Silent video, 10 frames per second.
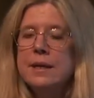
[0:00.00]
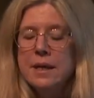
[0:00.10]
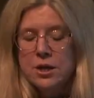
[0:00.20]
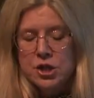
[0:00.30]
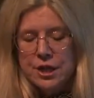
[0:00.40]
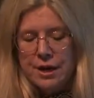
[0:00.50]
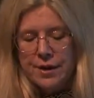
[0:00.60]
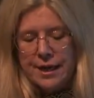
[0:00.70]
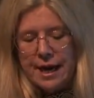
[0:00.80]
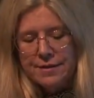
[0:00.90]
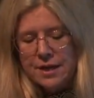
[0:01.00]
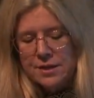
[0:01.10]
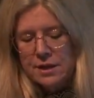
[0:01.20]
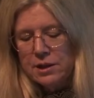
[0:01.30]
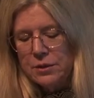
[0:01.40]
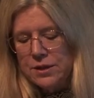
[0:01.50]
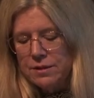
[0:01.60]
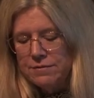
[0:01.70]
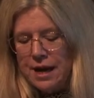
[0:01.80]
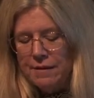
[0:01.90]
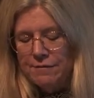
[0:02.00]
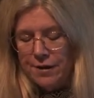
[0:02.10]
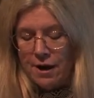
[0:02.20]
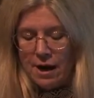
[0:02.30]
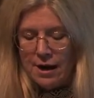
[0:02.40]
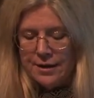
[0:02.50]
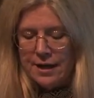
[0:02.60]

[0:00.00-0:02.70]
a generic and thus inclusive name for God,